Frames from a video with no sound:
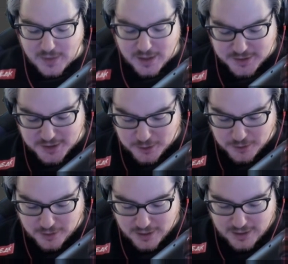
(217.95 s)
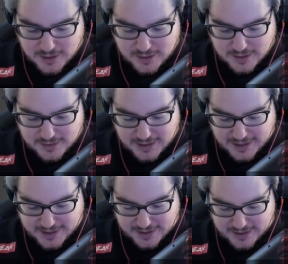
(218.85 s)
So,
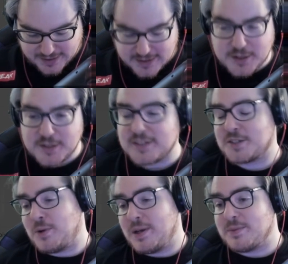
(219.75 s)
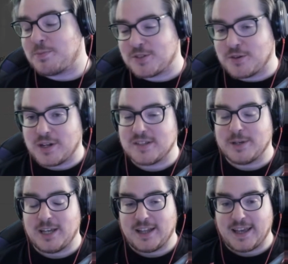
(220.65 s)
like, this just screams Persona to
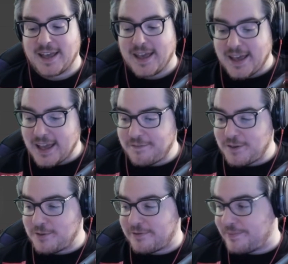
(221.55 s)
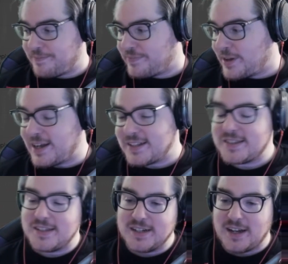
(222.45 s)
me. Like, if you've not
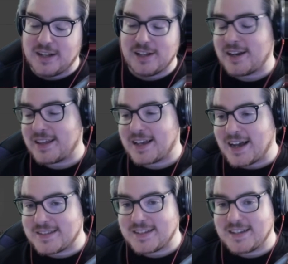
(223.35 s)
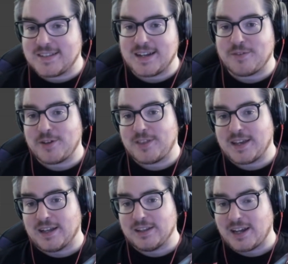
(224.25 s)
seen a lot of the cutscenes and
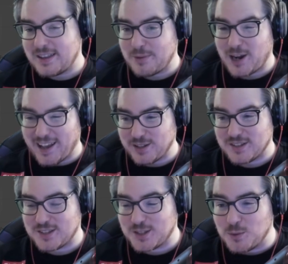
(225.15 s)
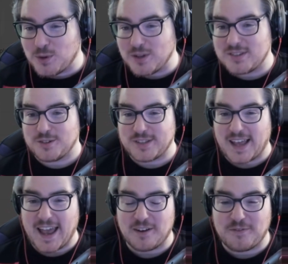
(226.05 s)
everything. A lot of them are held in schools, there's
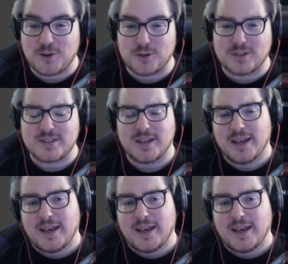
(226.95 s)
headphones.